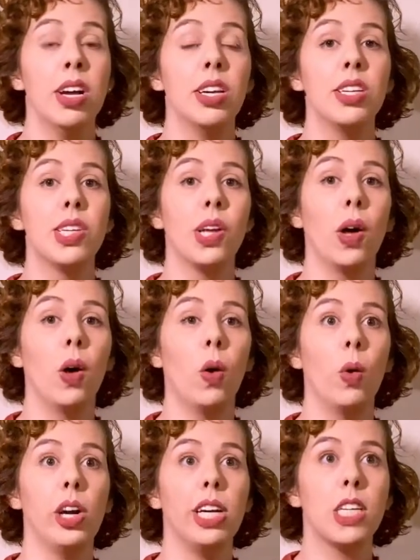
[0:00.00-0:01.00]

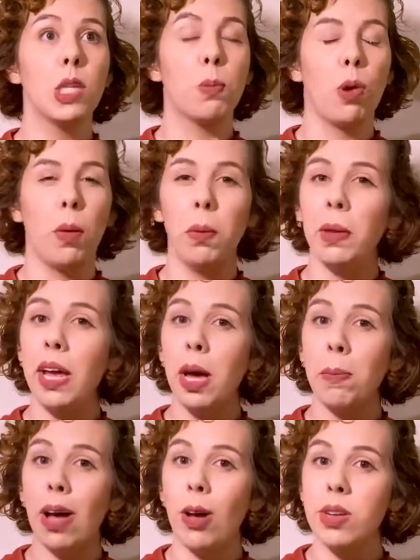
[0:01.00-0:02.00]
So it's probably
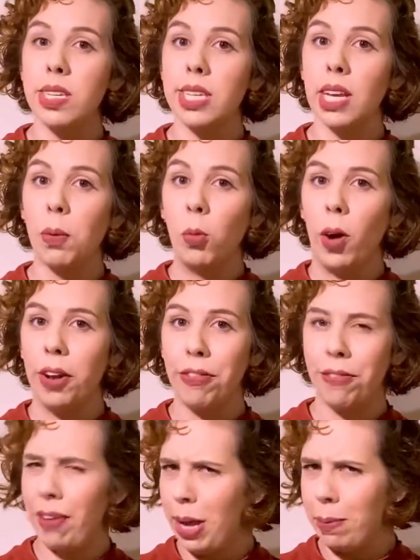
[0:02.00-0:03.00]
about someone
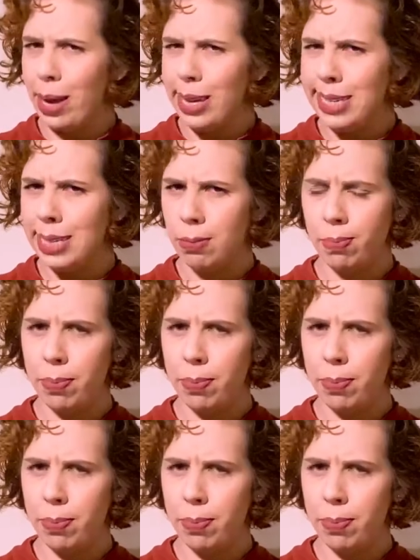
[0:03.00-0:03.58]
famous,